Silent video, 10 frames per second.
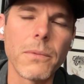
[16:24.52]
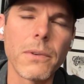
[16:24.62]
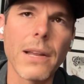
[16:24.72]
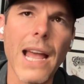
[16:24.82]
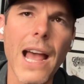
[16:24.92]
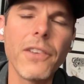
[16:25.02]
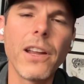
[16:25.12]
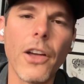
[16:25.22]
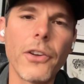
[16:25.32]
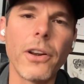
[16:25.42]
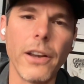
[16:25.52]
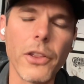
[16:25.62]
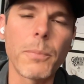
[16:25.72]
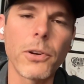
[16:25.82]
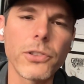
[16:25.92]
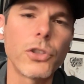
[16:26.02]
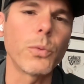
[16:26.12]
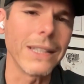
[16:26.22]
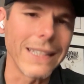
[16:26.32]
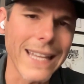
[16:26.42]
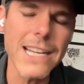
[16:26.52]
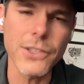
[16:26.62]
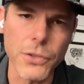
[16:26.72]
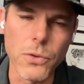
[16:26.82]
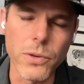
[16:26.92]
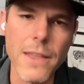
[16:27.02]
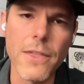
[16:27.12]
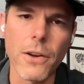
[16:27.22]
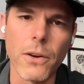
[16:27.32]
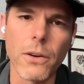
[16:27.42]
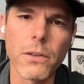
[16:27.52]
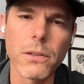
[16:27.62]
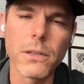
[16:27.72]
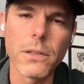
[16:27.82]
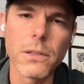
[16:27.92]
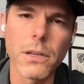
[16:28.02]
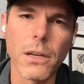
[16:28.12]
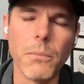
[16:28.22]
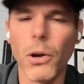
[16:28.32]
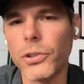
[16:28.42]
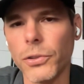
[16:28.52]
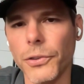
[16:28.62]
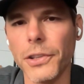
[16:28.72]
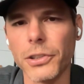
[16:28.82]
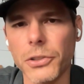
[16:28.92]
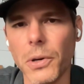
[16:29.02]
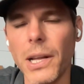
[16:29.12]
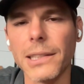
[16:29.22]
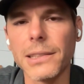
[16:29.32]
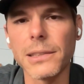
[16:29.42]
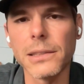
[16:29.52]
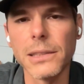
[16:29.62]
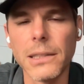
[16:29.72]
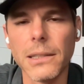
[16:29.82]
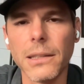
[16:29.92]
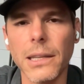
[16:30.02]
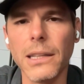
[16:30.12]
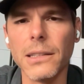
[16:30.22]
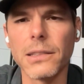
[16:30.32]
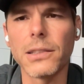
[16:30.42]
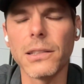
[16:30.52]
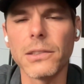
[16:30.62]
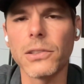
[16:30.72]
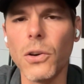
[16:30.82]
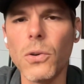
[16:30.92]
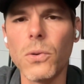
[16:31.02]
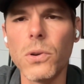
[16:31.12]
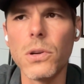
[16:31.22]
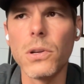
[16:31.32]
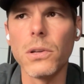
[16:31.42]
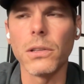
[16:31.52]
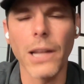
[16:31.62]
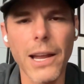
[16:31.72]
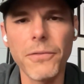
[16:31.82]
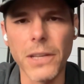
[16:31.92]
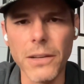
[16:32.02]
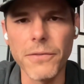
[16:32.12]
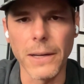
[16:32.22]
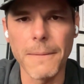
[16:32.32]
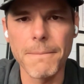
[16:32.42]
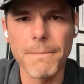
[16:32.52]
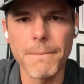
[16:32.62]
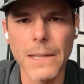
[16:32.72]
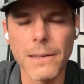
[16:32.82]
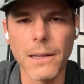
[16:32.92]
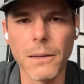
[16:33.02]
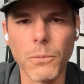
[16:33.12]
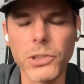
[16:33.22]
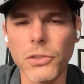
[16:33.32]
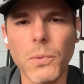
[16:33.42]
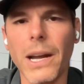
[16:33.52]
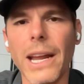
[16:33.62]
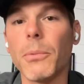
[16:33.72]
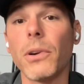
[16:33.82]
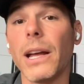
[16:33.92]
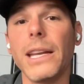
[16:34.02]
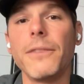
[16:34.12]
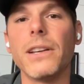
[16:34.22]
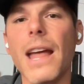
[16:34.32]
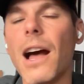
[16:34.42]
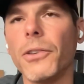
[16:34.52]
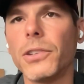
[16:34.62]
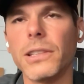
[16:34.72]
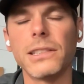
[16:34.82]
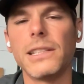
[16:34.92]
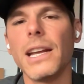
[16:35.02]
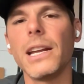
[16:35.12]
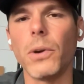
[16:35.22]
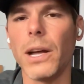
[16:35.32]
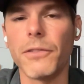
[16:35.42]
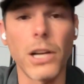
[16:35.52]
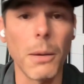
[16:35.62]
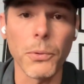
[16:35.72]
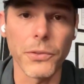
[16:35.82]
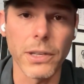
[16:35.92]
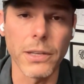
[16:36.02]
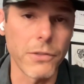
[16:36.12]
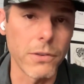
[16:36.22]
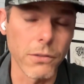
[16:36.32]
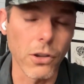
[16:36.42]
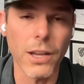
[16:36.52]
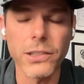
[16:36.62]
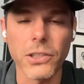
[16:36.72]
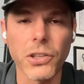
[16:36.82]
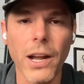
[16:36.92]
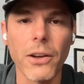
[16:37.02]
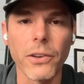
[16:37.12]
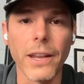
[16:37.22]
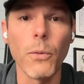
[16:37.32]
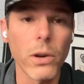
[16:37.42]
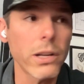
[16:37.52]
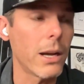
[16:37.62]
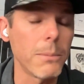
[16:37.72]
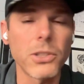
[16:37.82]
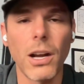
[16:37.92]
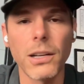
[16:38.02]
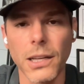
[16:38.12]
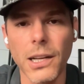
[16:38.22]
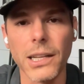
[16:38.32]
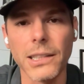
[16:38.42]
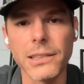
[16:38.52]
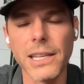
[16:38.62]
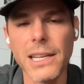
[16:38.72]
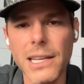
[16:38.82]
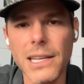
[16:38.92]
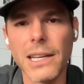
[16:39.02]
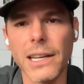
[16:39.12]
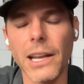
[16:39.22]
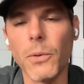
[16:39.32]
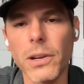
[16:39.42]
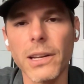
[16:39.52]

having another person to relate to in their emotional distress is so life-giving, which is why Amber and I, even now to this day, will have couples that have lost a child and they want to come talk to us, and they want